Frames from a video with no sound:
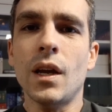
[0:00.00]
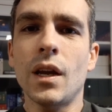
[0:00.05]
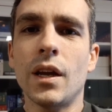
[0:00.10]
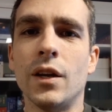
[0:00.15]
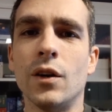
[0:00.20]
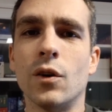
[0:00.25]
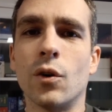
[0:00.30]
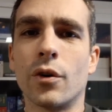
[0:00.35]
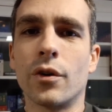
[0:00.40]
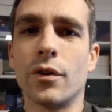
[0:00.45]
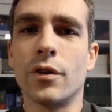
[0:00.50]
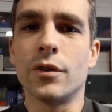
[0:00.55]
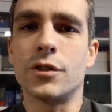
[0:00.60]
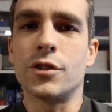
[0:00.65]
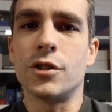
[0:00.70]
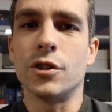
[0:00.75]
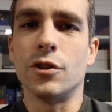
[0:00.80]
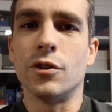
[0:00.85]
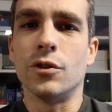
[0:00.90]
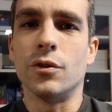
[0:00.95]
in order
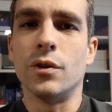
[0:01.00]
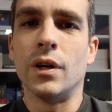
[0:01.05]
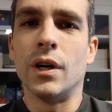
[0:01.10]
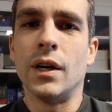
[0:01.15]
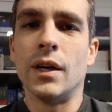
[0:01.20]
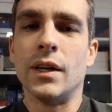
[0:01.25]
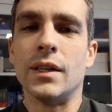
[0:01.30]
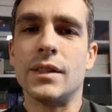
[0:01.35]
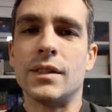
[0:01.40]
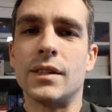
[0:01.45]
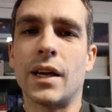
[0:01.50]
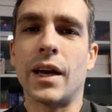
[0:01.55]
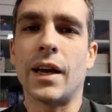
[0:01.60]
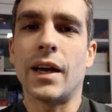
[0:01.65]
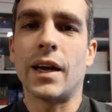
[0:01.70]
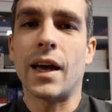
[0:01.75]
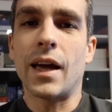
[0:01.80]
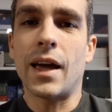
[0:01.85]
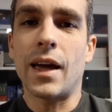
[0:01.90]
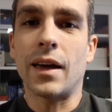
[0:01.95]
to
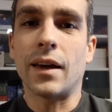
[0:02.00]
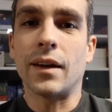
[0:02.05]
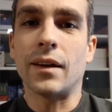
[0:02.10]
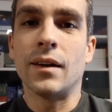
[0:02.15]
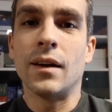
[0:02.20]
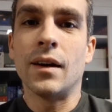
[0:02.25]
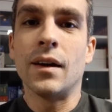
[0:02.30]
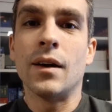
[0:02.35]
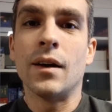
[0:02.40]
say, hey,